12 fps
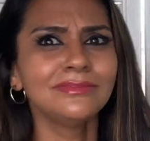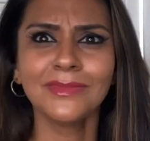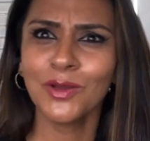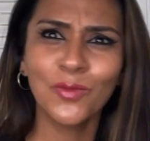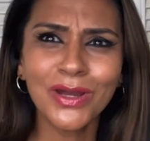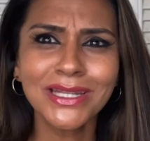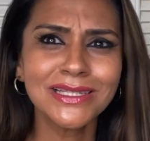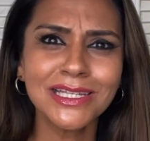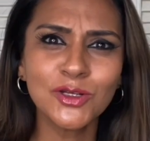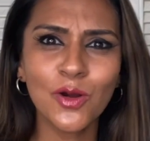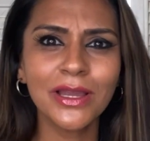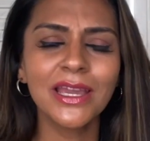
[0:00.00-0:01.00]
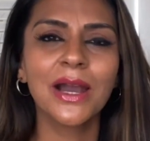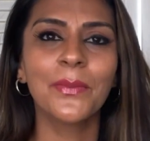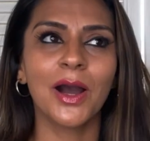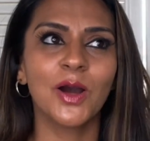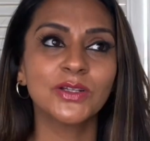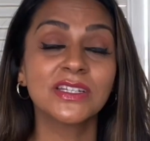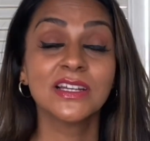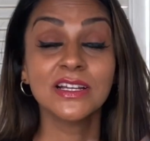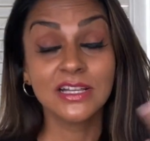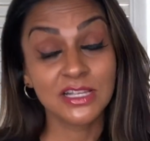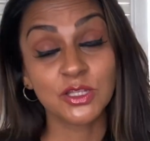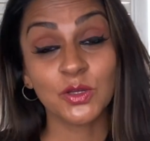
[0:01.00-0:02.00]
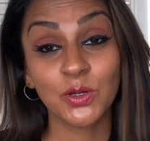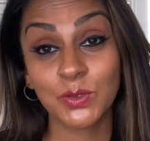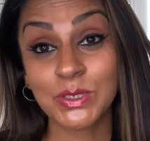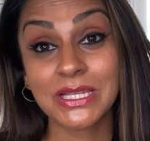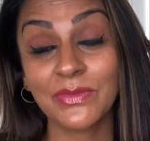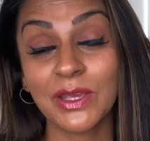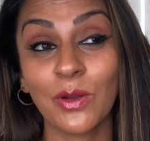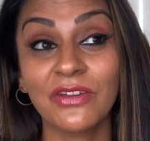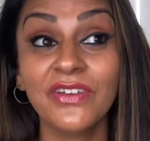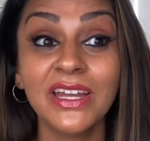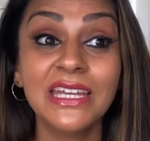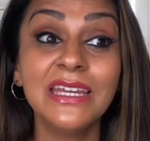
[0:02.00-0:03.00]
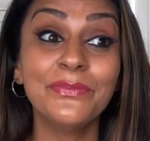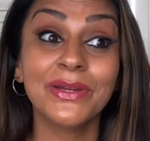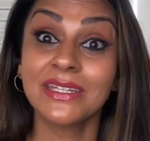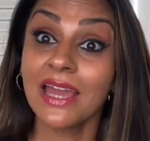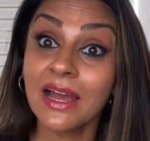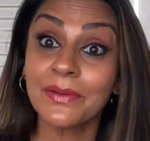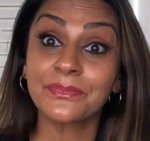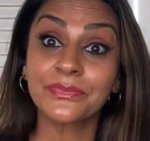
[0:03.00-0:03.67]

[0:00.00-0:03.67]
what is he talking about? So it was something quite funny. But yeah,